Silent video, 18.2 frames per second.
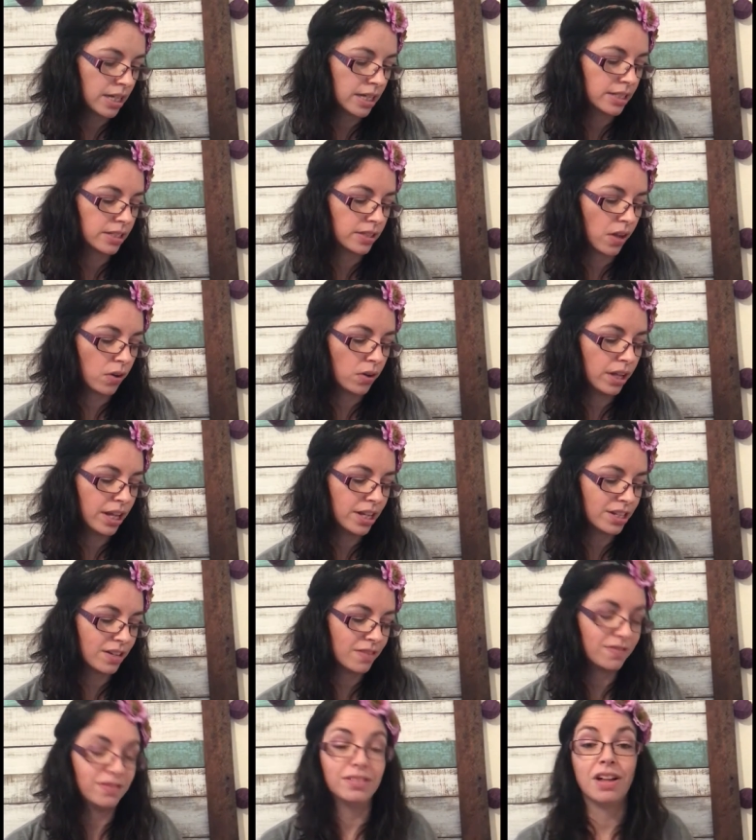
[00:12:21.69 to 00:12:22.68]
a subtle
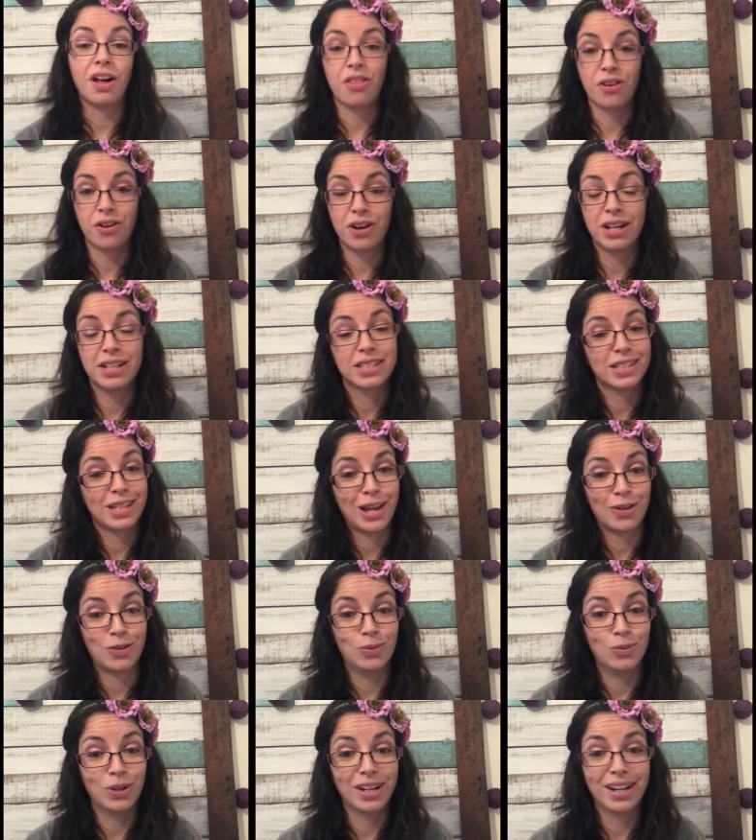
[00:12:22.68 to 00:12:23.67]
hint of leather, and
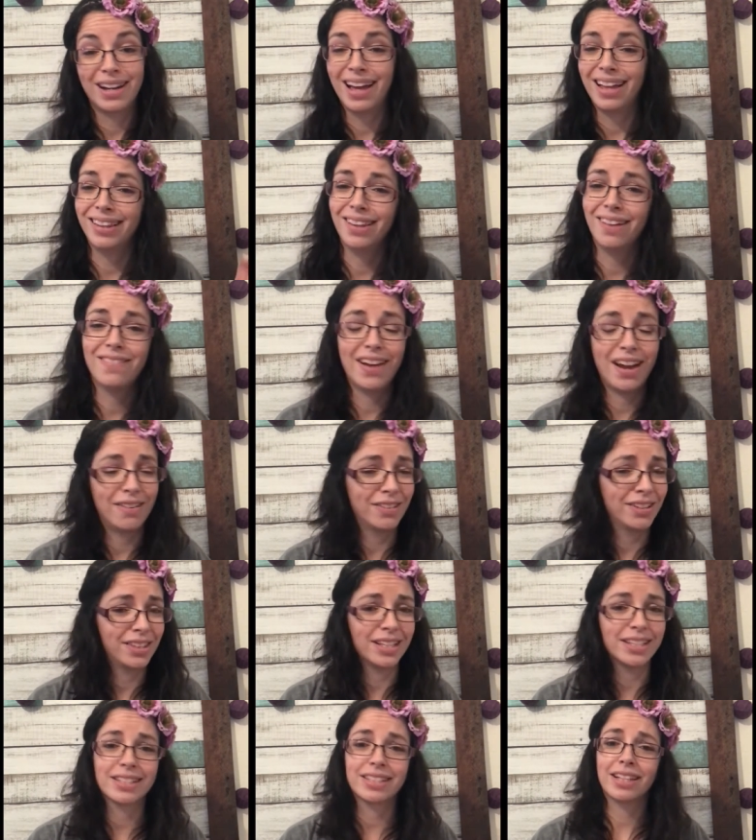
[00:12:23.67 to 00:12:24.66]
sandalwood, and I love
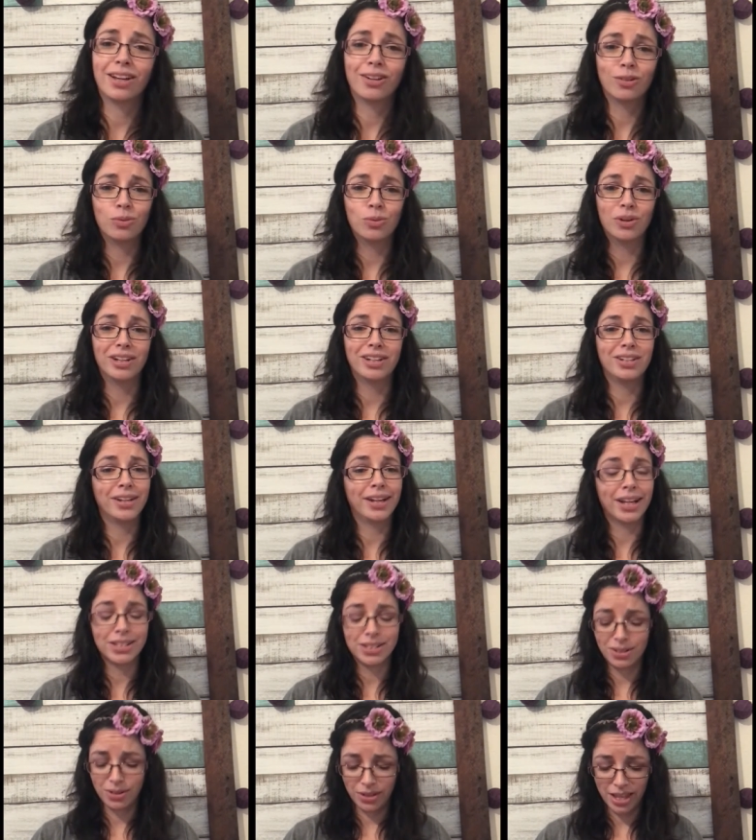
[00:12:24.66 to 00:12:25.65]
everything sandalwood. You
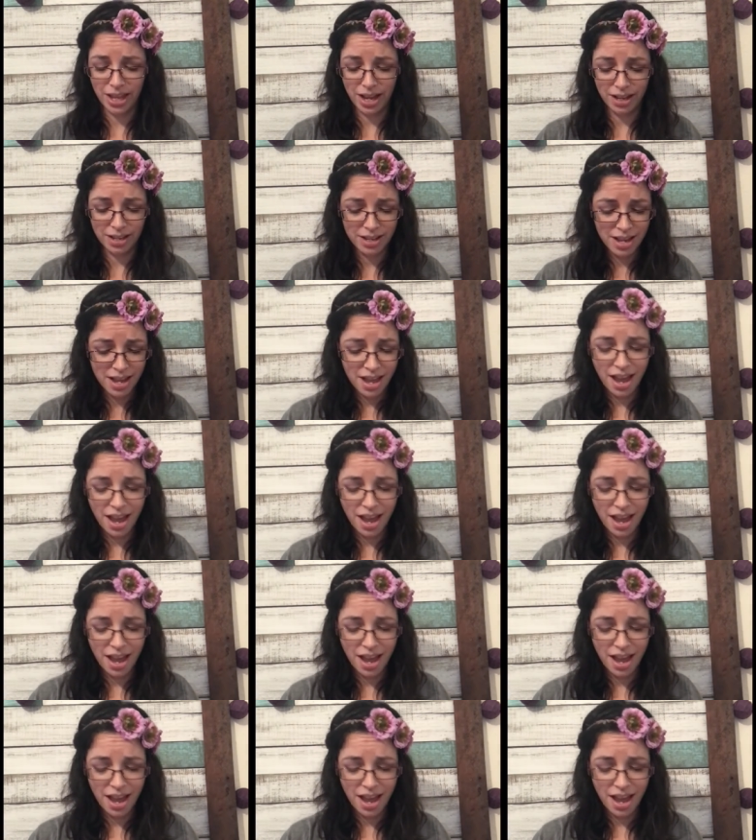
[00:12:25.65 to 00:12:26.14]
guys know that.